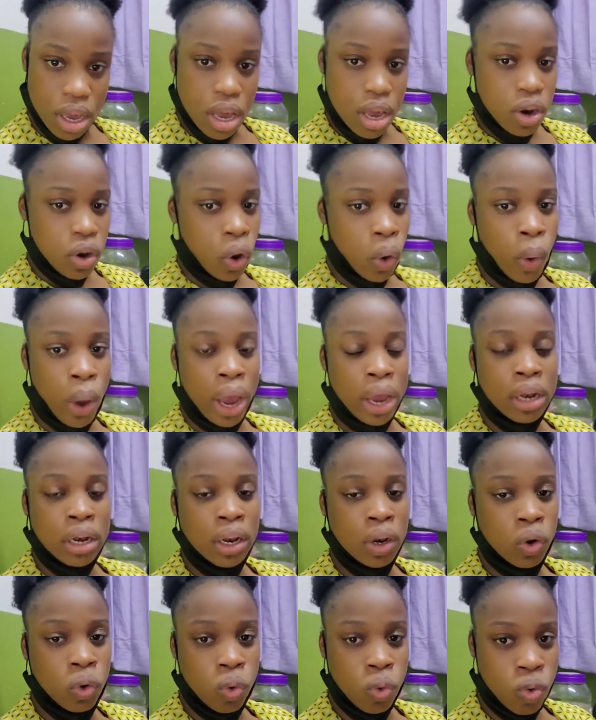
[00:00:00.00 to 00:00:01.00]
Now, I
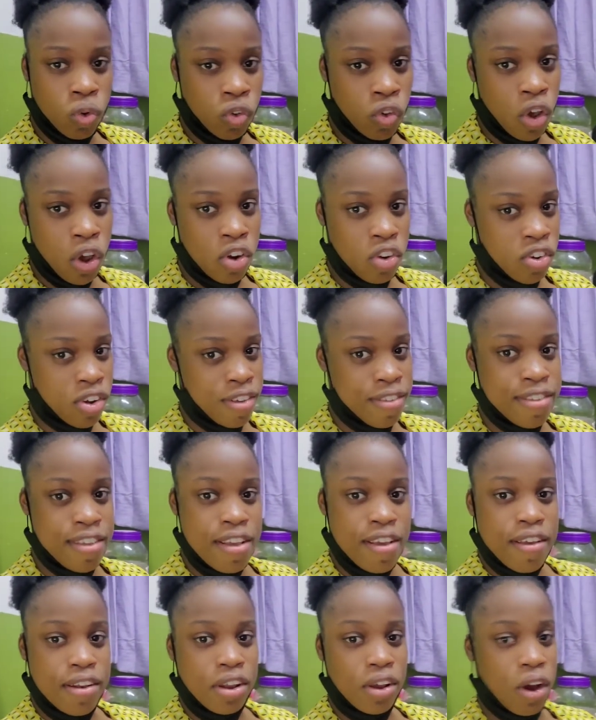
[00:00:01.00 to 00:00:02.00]
did 2 surgeries
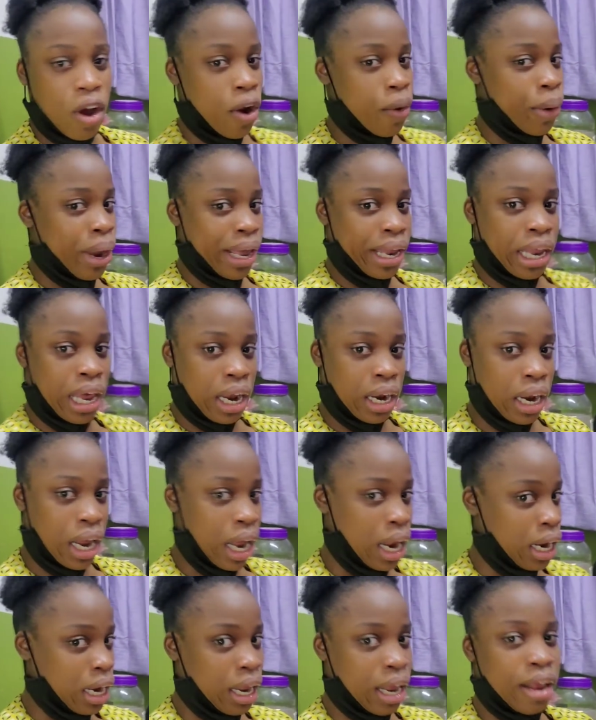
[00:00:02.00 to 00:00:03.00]
to correct that,
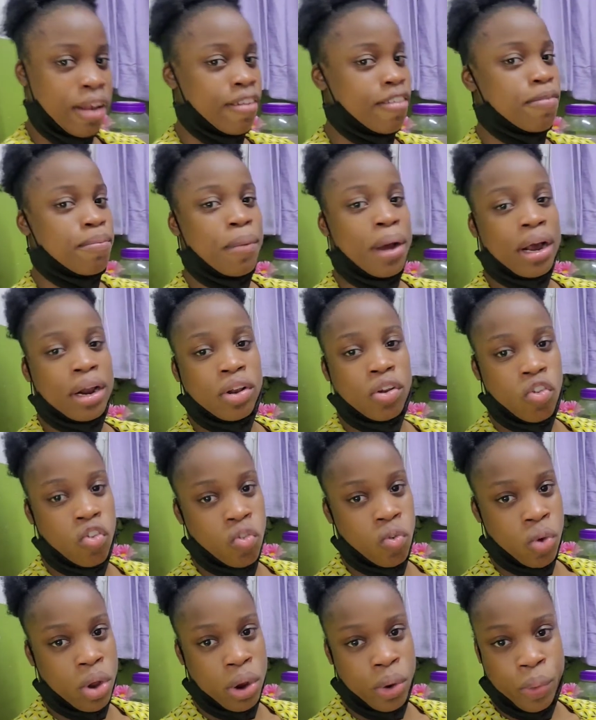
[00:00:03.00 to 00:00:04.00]
and it's back to
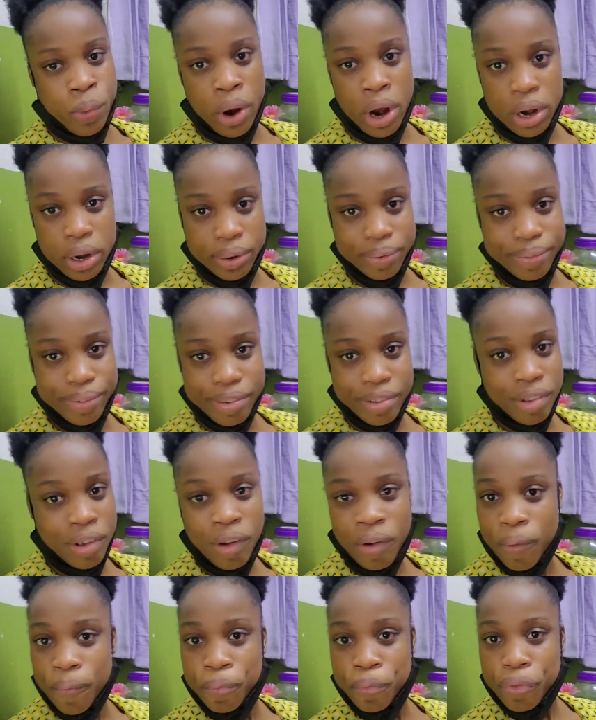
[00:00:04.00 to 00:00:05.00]
square one.
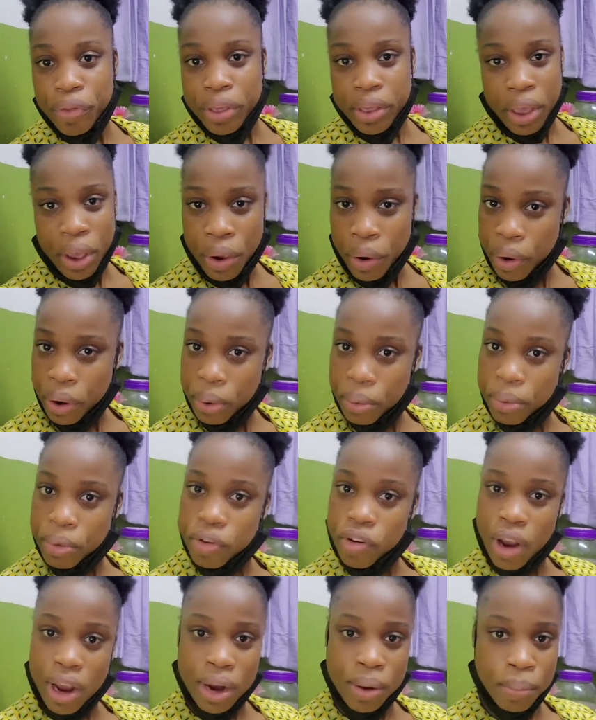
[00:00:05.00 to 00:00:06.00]
So they're going to
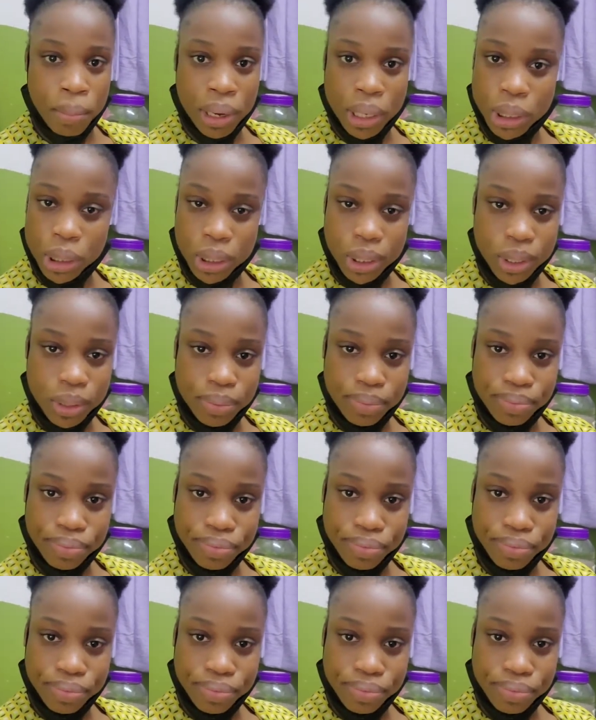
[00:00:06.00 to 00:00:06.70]
try the machine.